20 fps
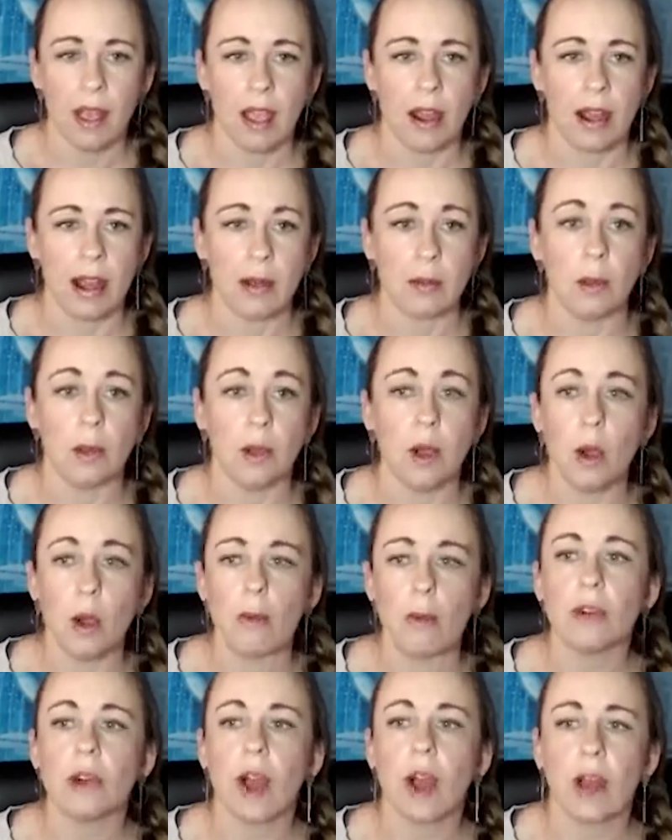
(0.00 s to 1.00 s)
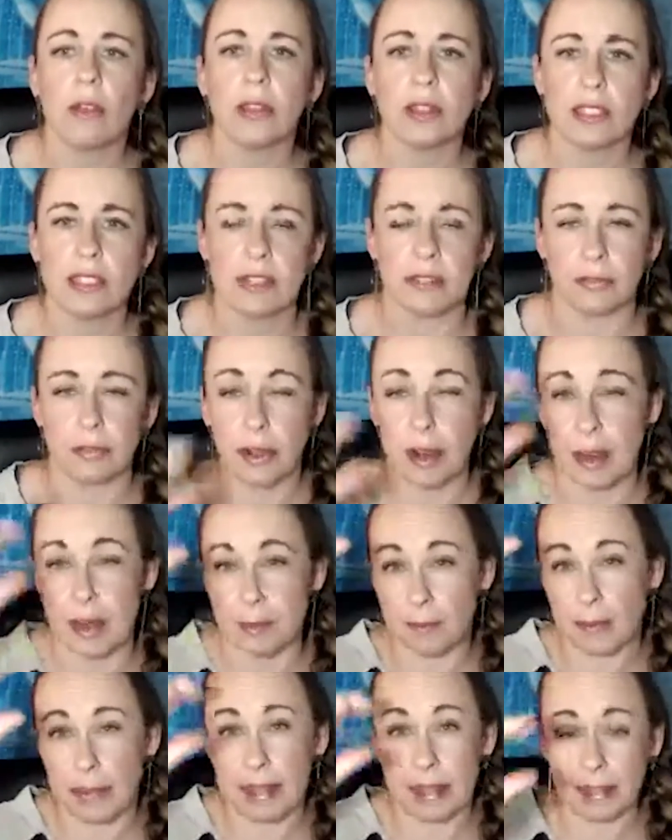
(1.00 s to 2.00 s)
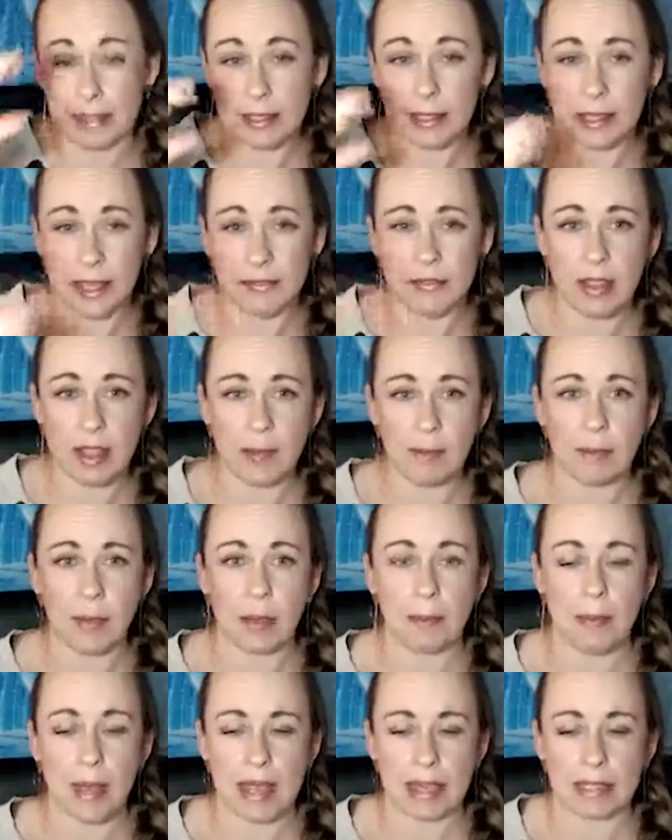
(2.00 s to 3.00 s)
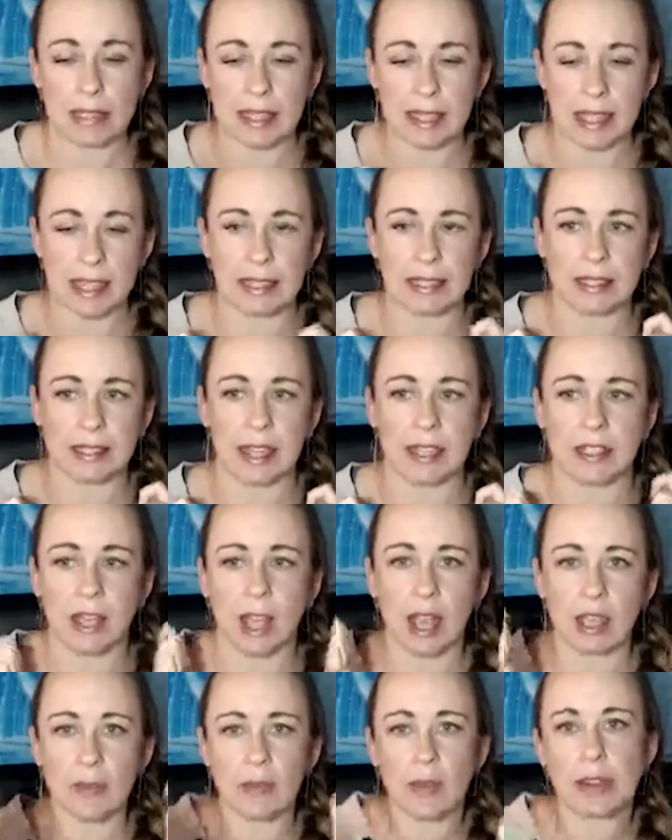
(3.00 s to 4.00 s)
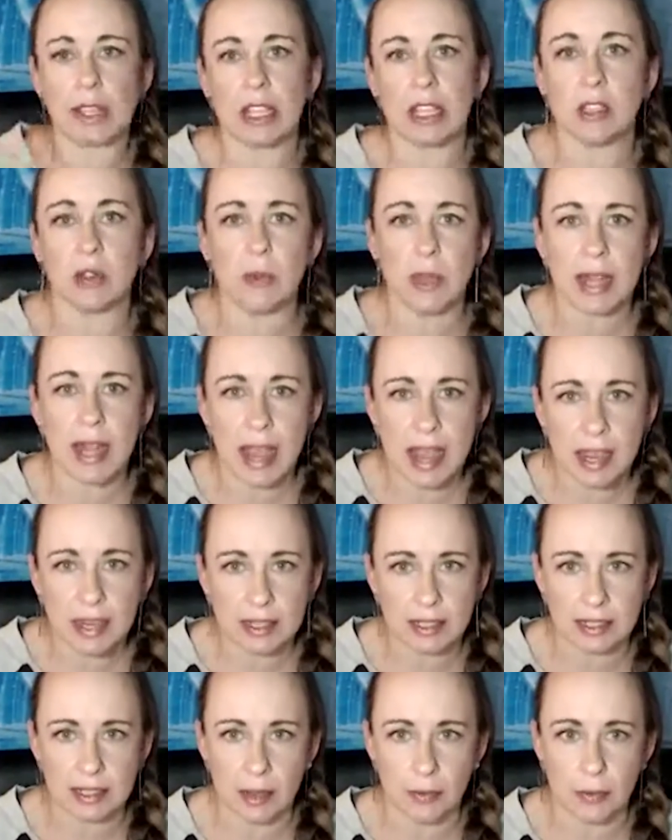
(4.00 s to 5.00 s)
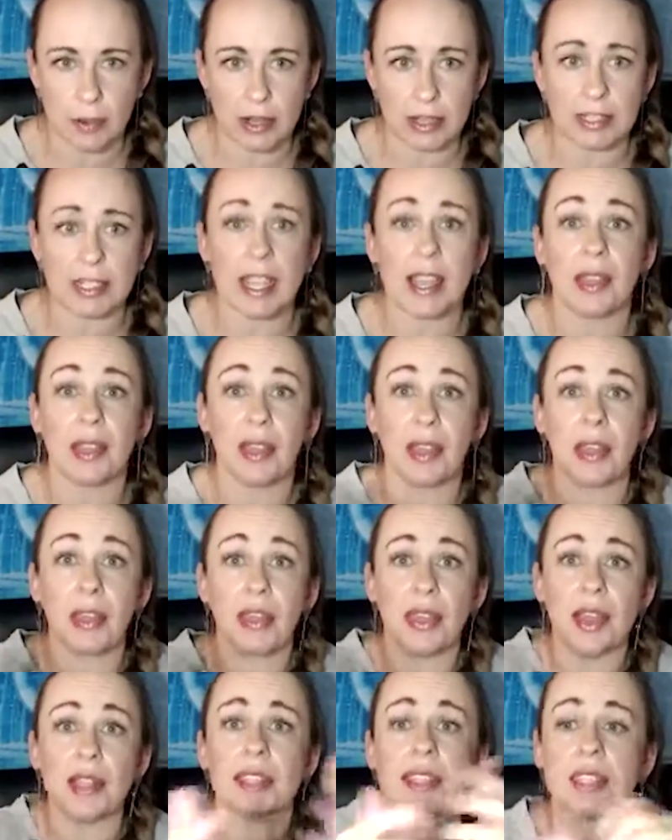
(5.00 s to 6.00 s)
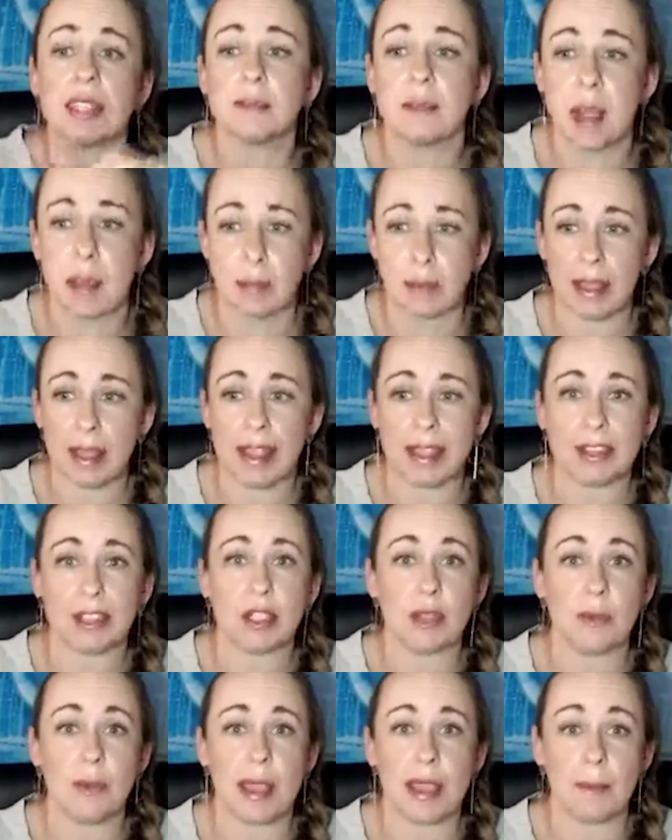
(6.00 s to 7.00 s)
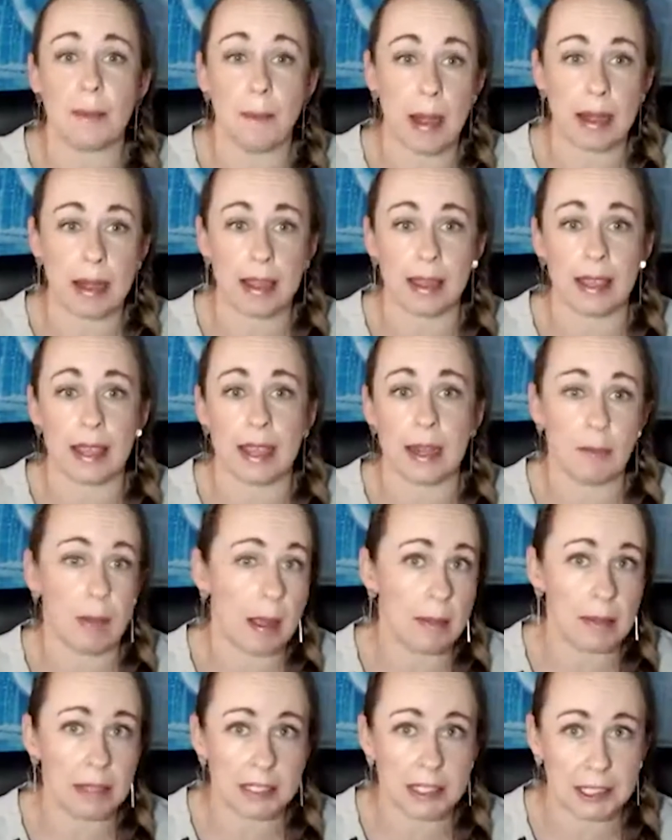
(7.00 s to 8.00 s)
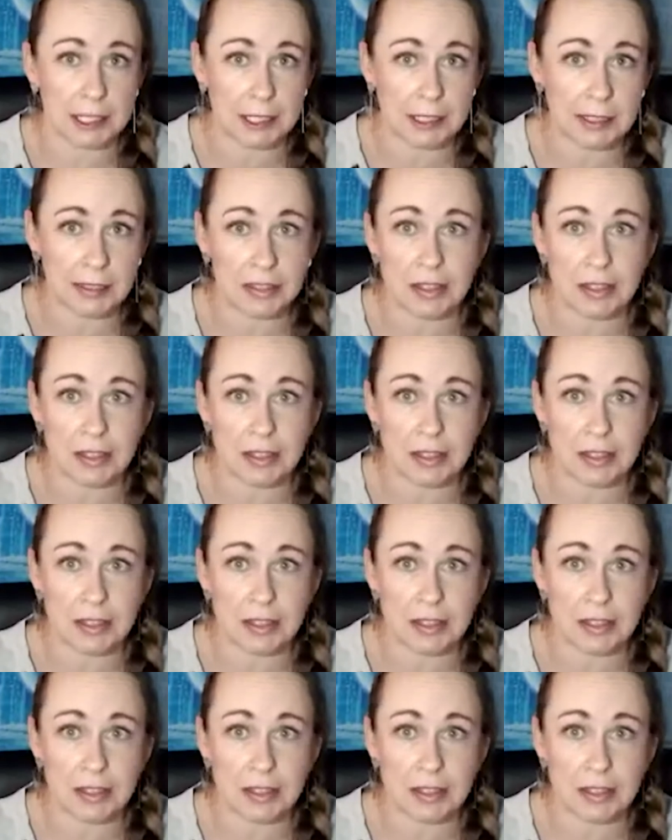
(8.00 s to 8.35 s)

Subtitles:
All right. And we'll go over all the different pieces of it, but basically it's a document that you can hand to someone and say, this is my plan to make money in my business.